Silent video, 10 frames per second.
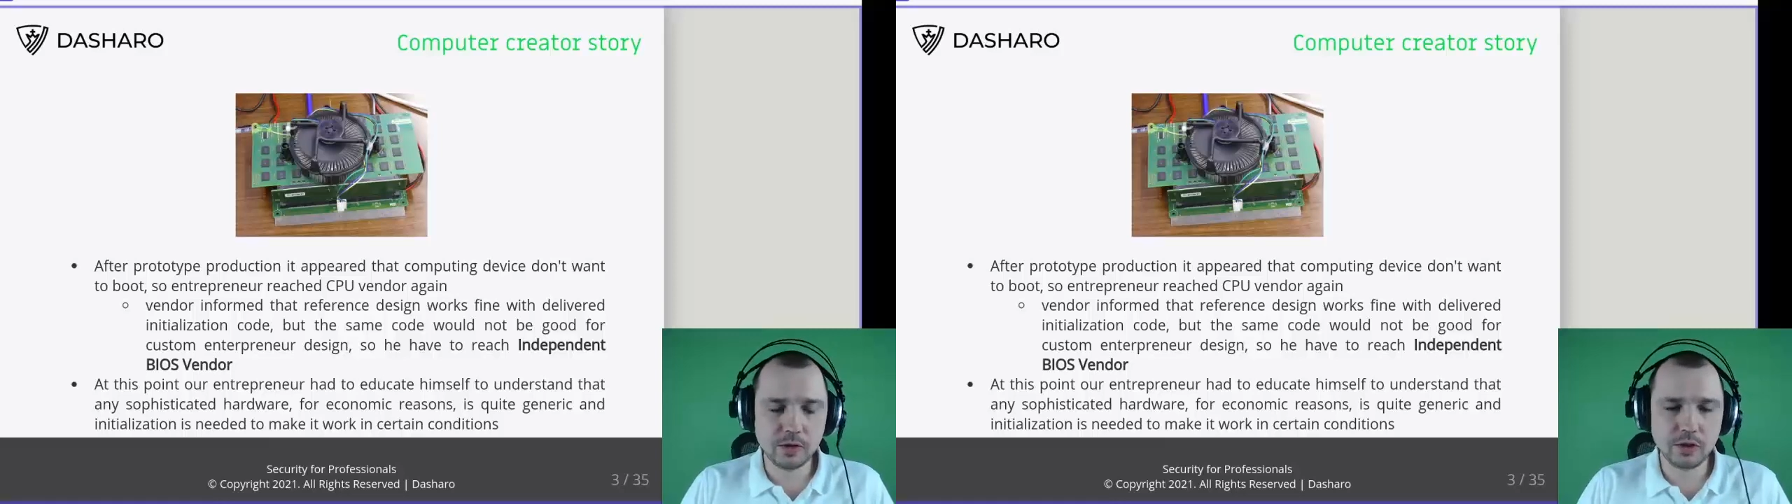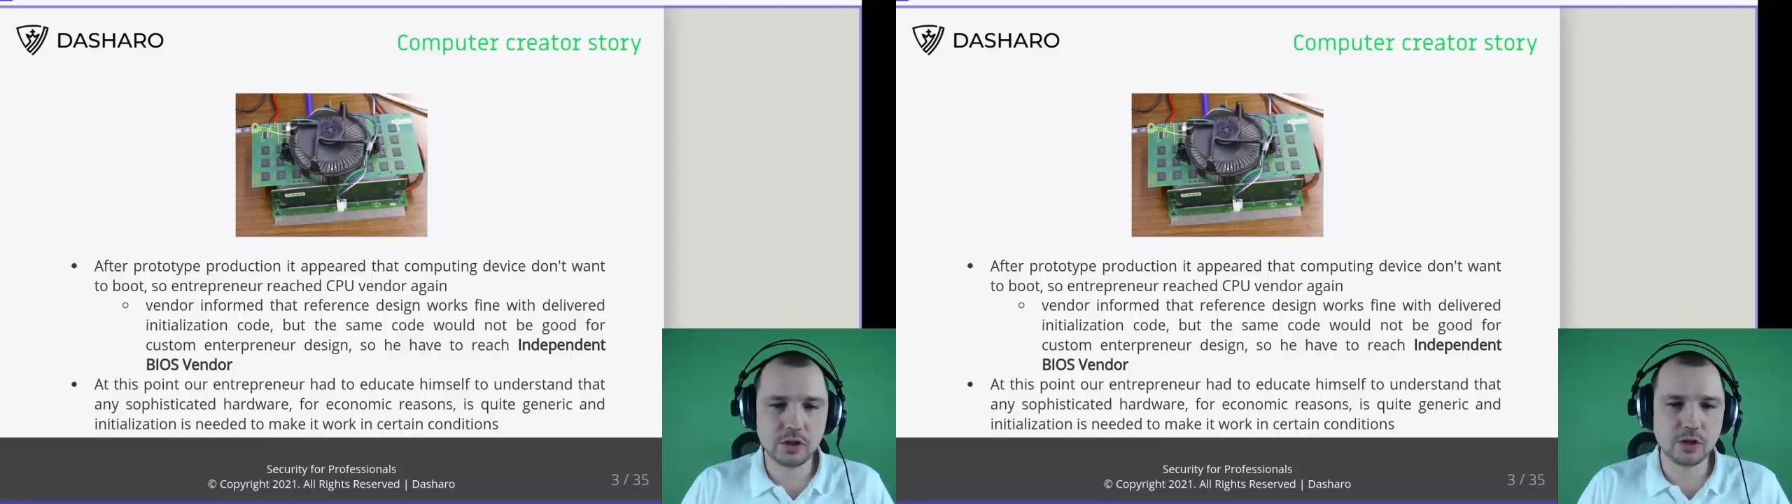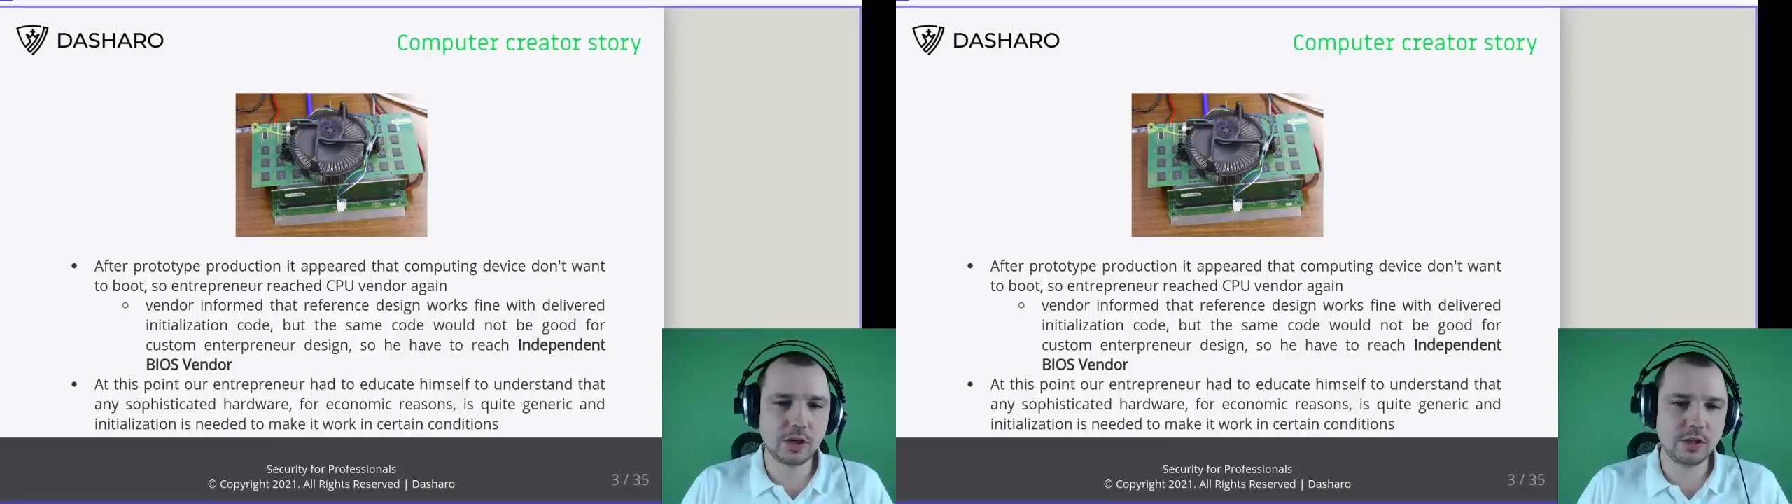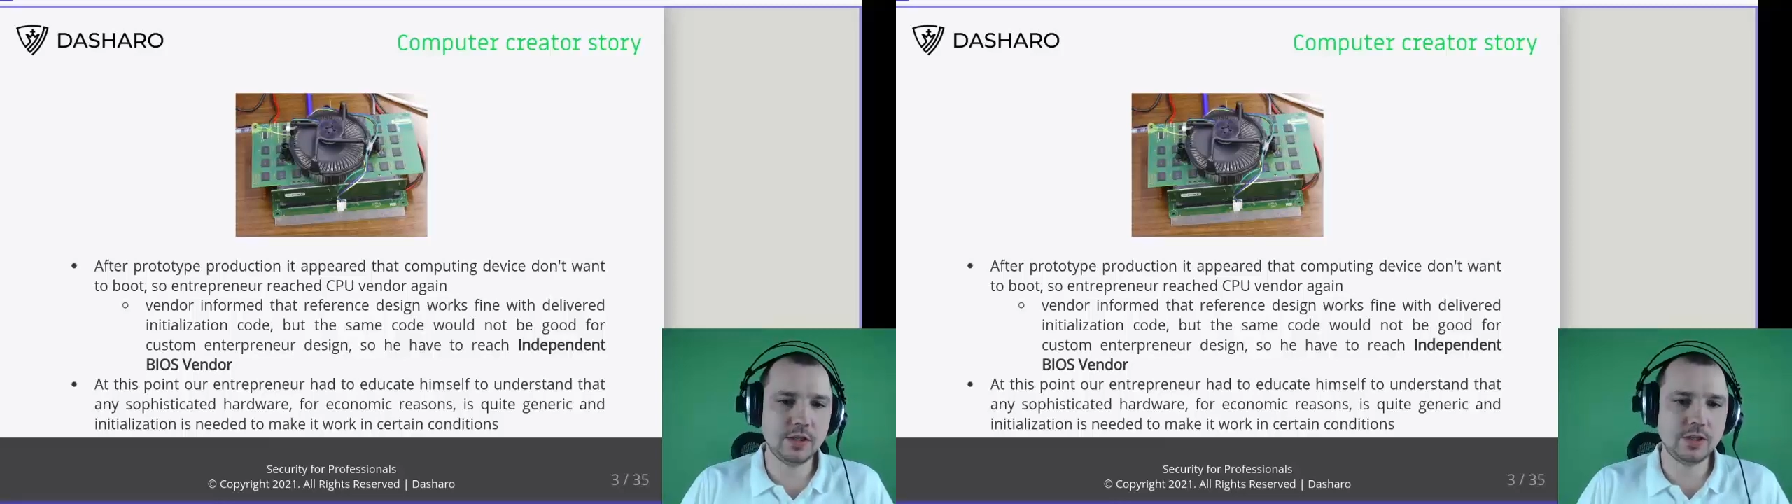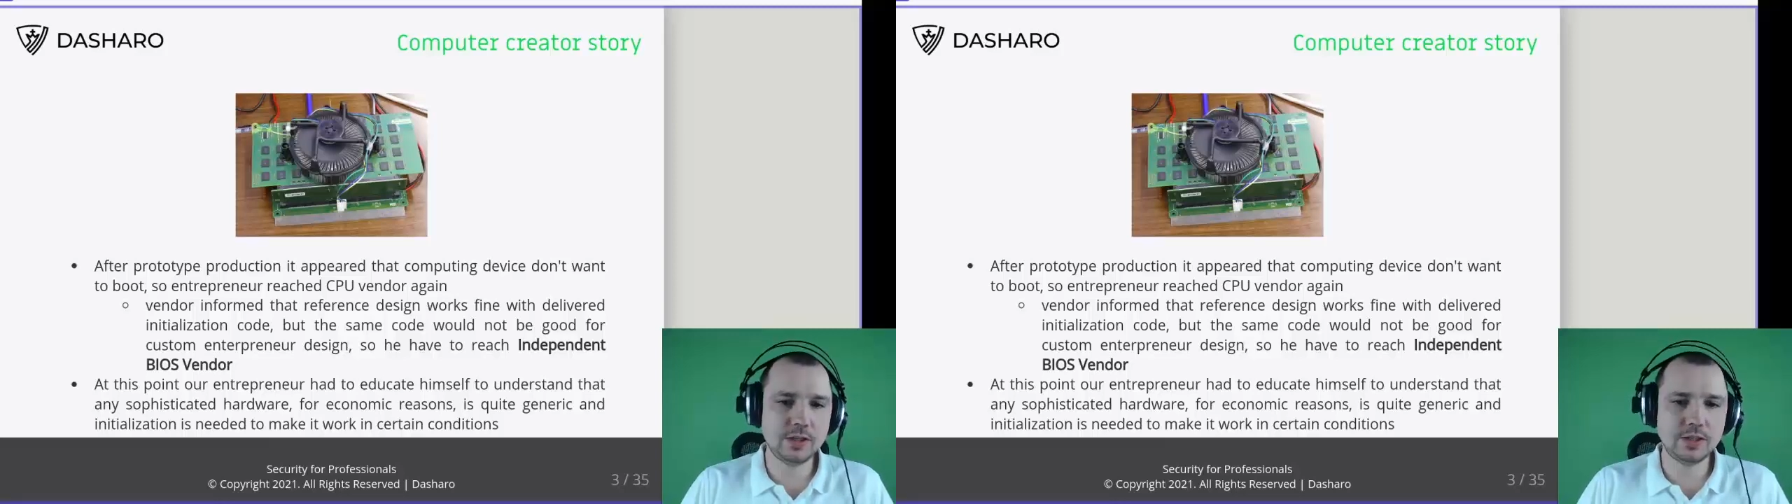in general,
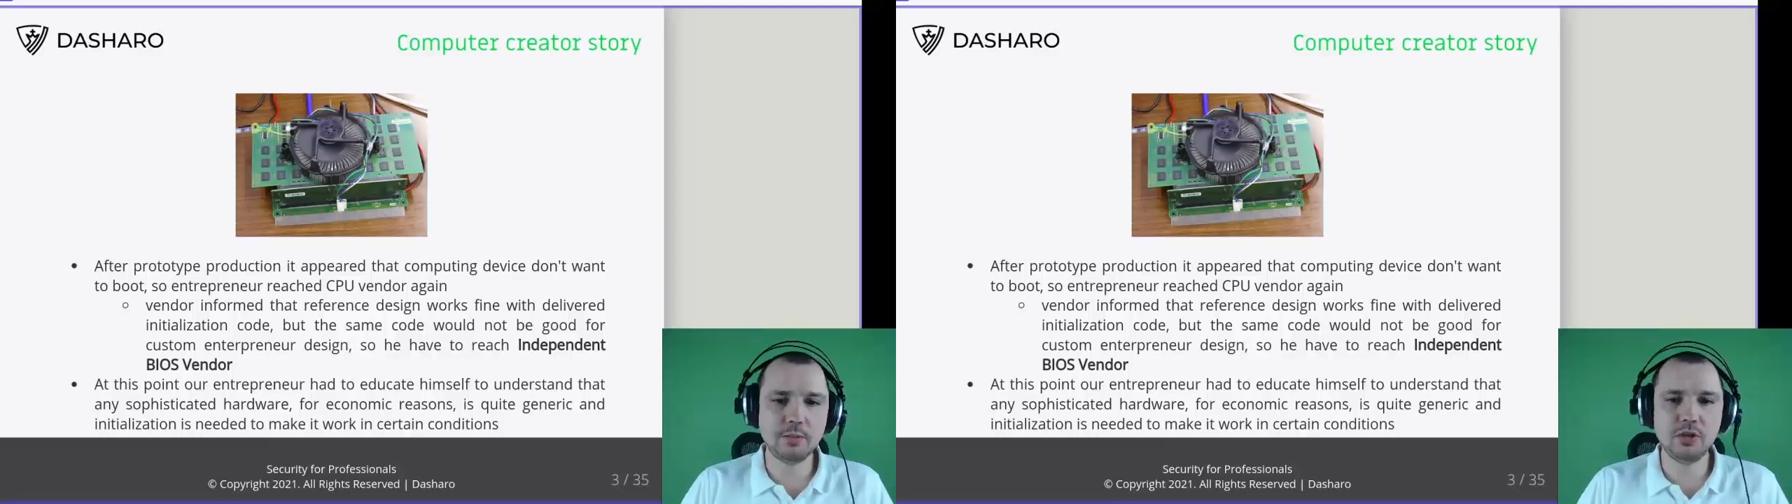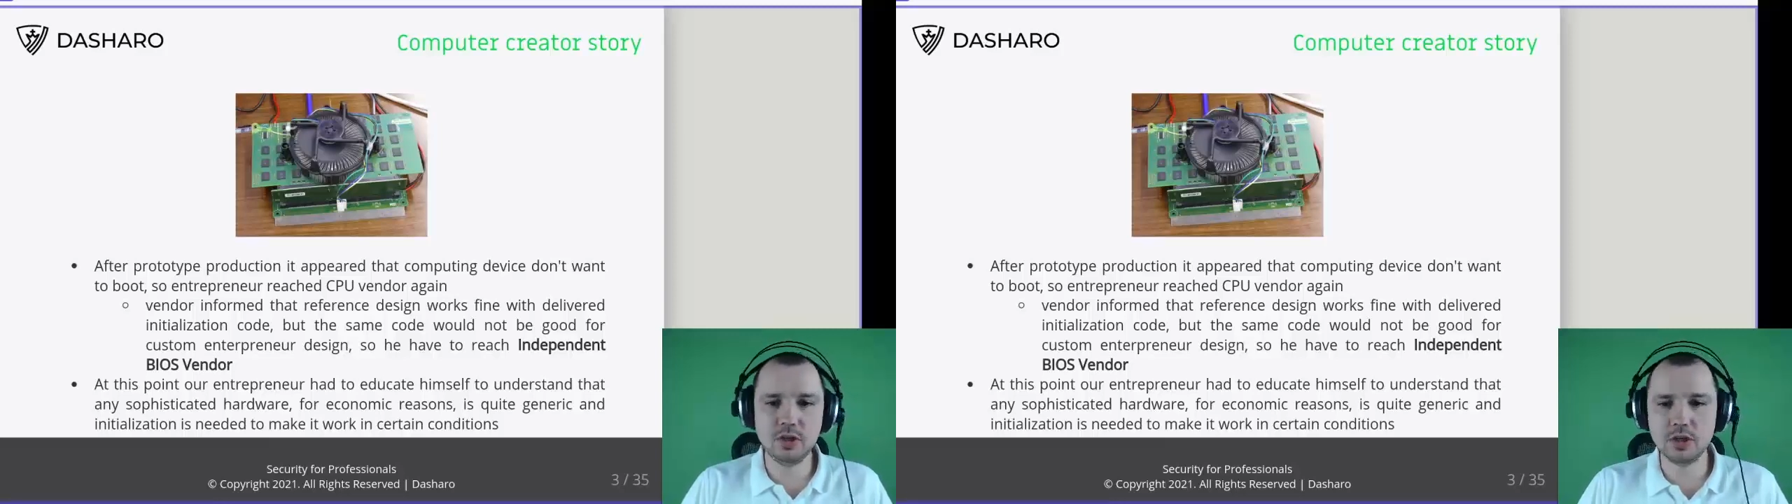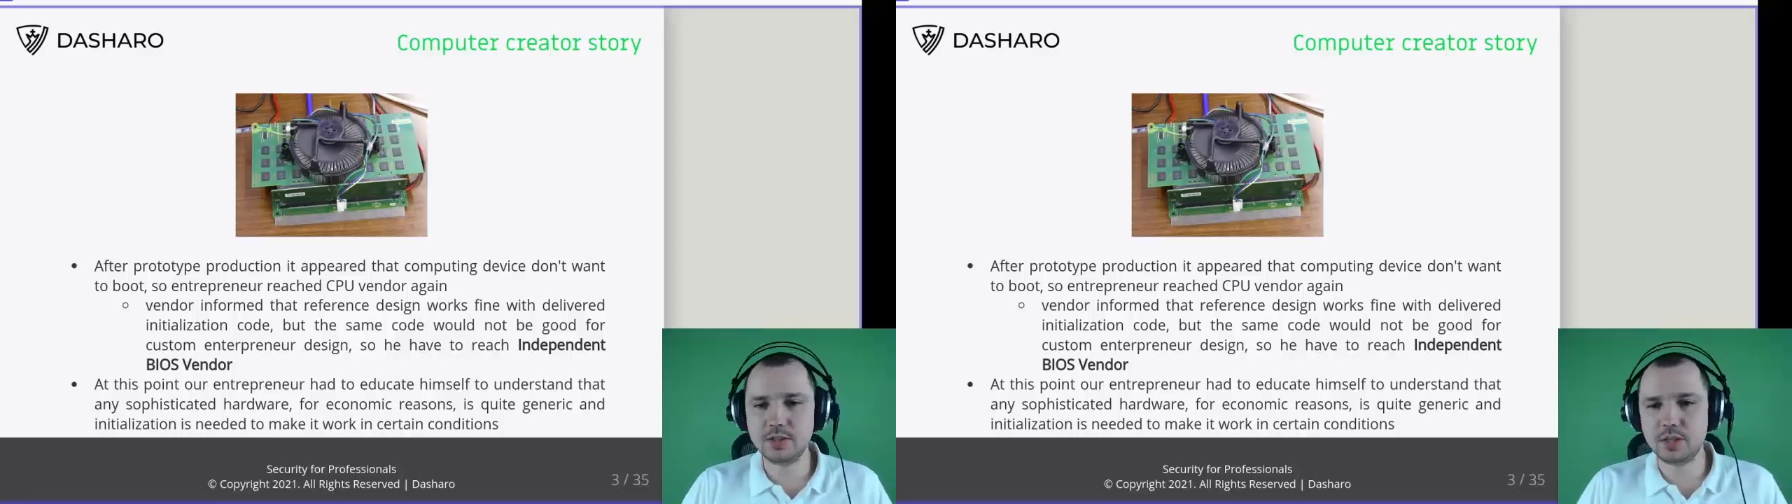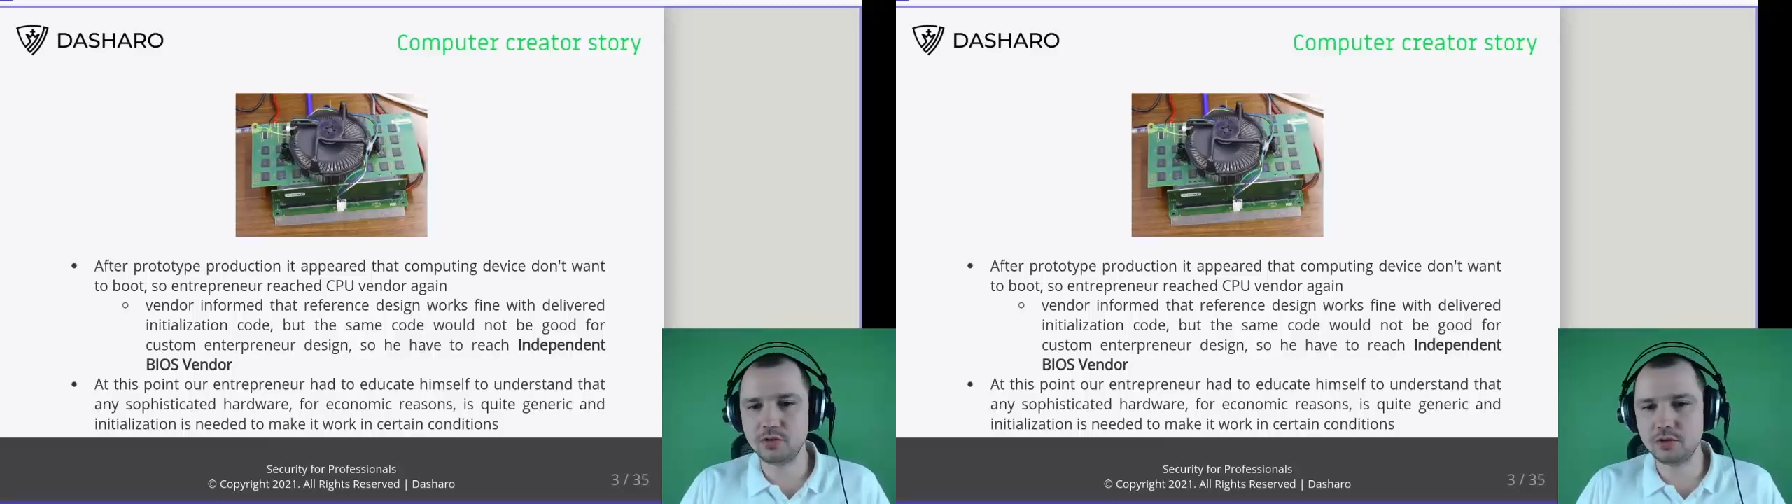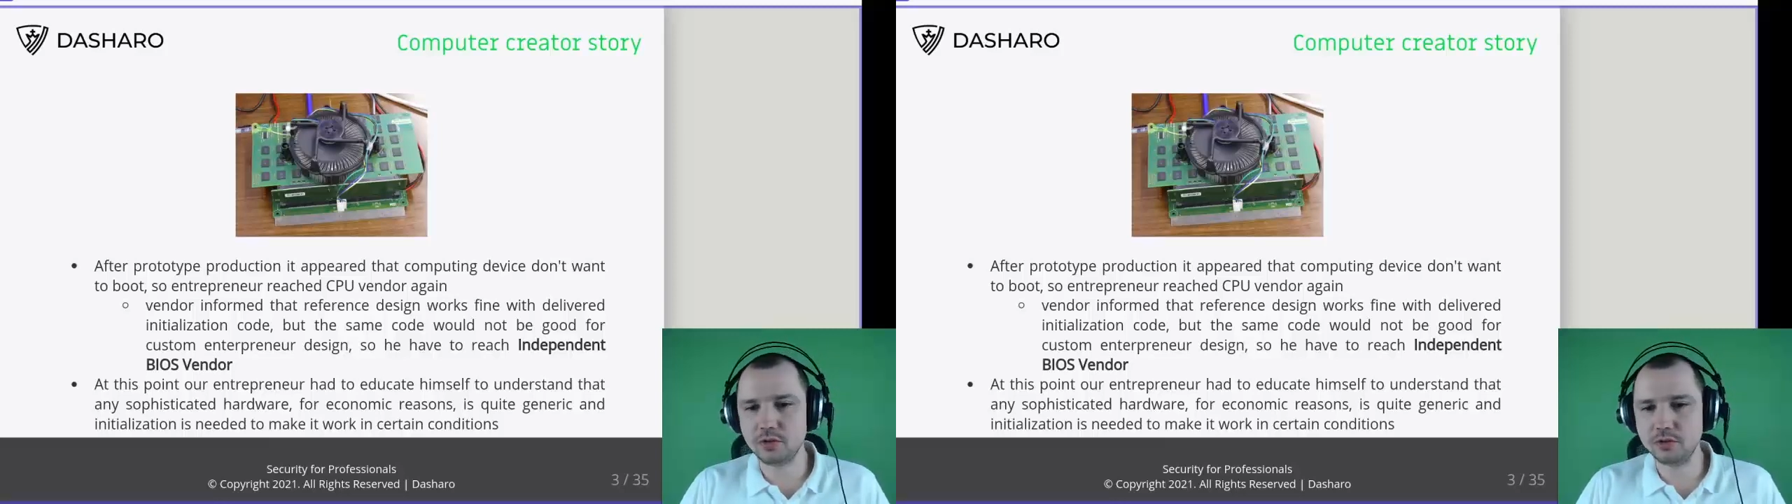it is some
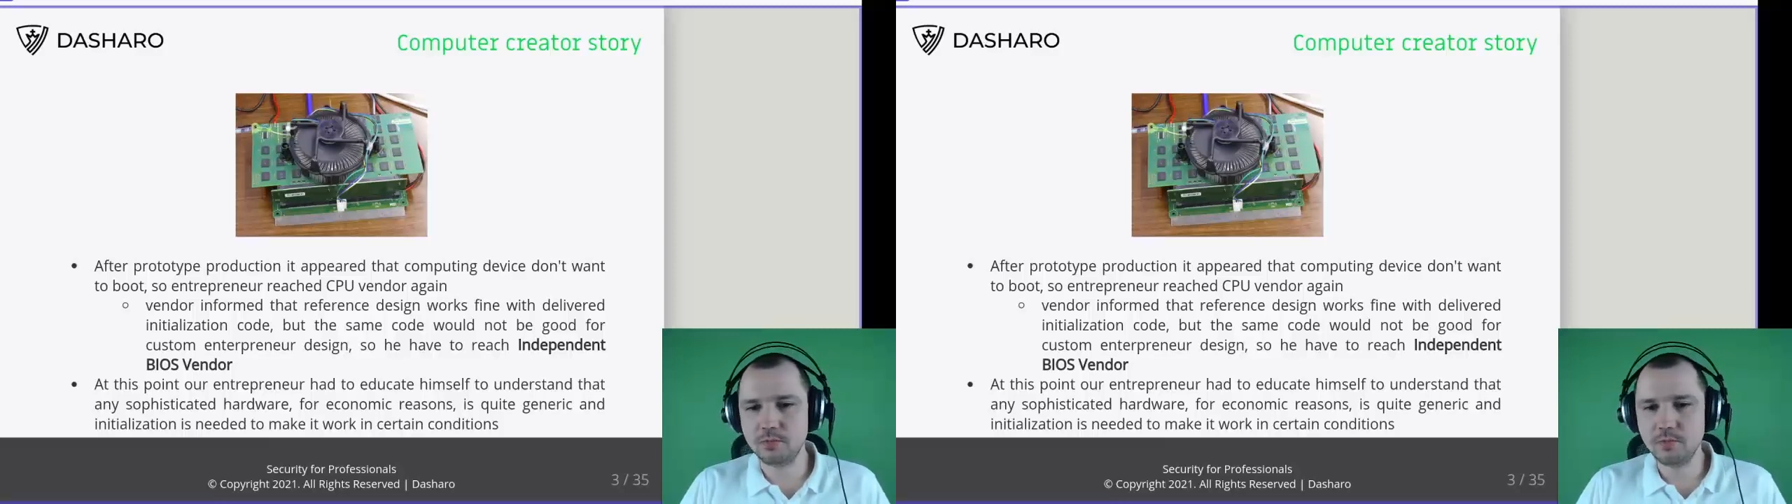initialization code.